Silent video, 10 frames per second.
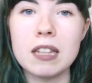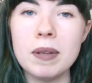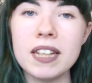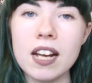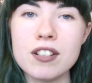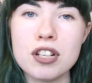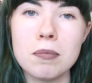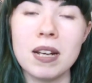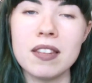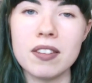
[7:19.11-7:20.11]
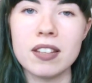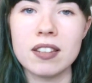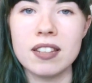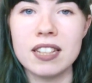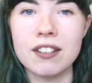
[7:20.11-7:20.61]
The main character might think
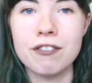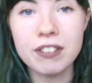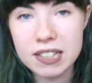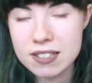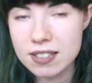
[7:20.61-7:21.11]
that they can fix